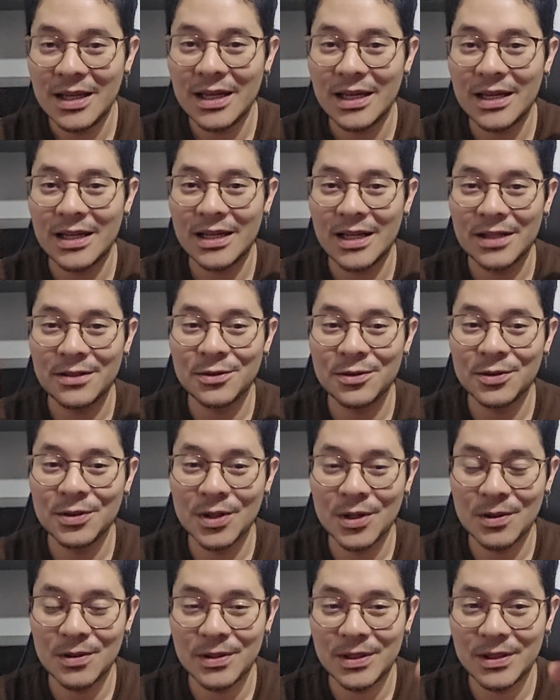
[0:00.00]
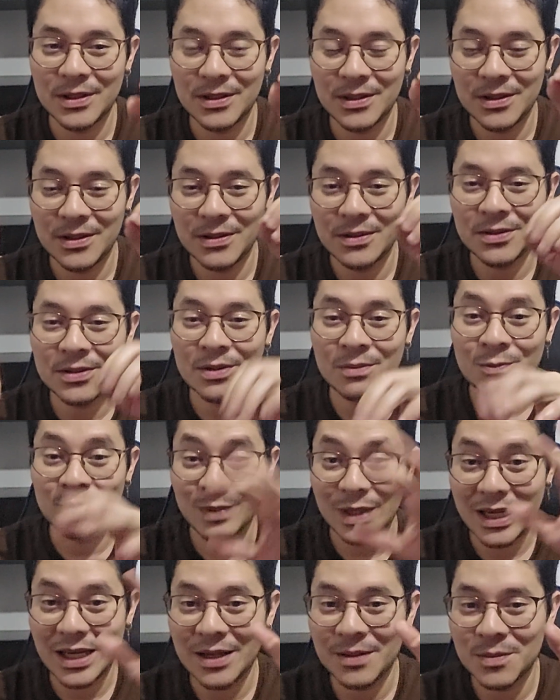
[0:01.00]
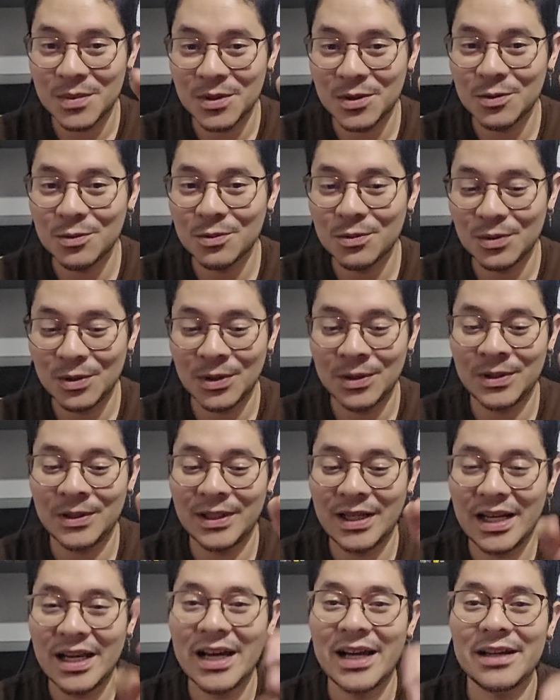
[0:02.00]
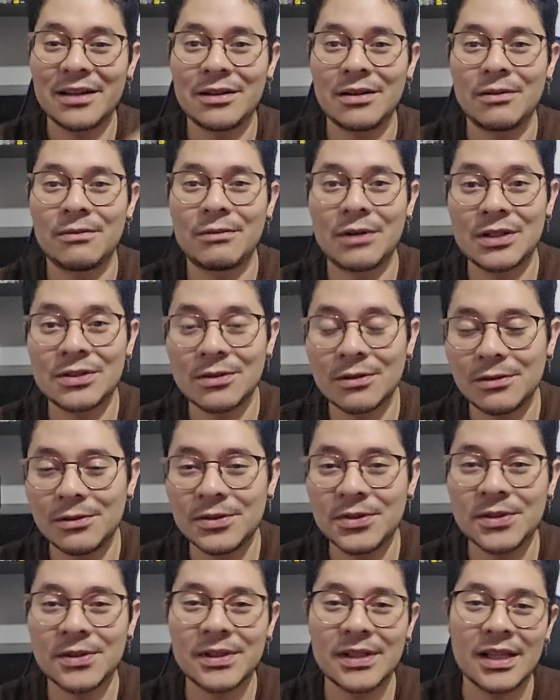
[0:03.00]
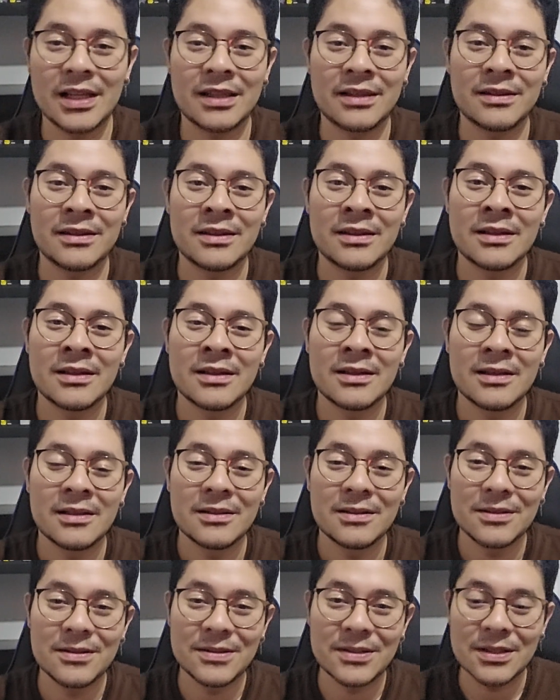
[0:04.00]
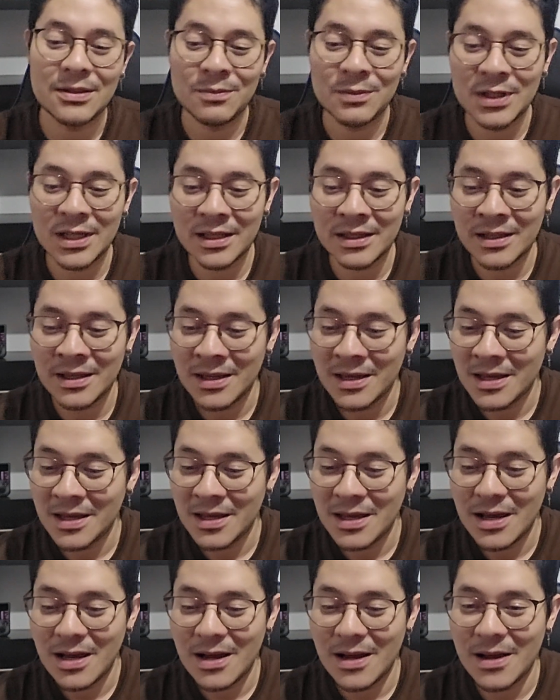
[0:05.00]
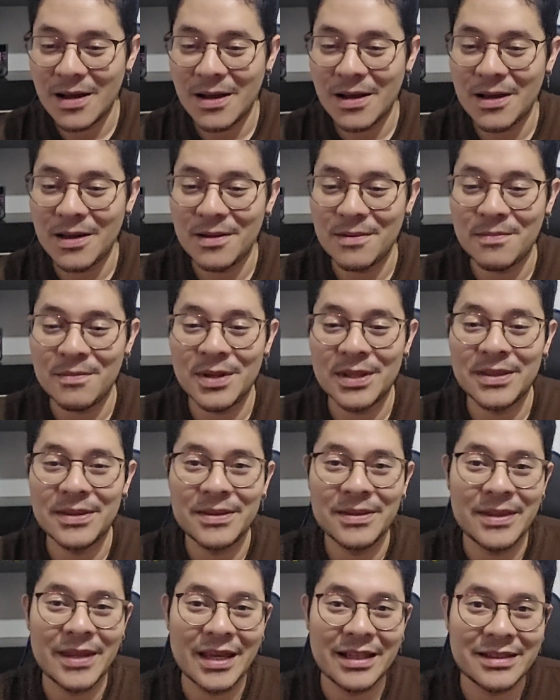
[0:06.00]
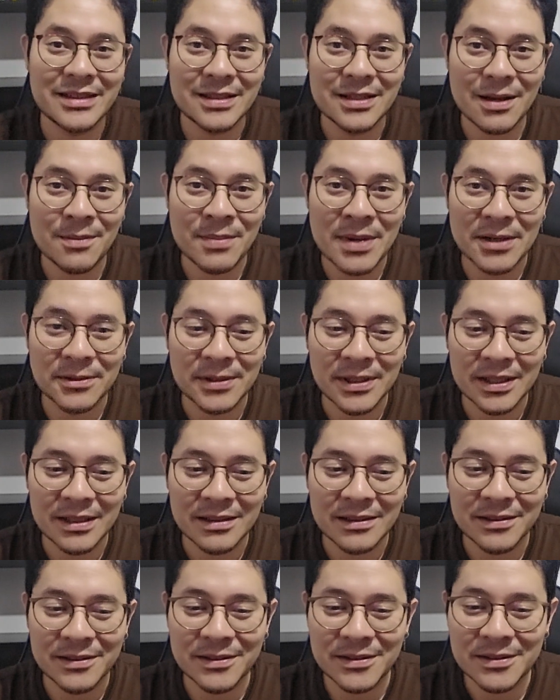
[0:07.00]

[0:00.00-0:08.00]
and I do know the some games do run on a higher resolution than the Steam Deck, but that's about it.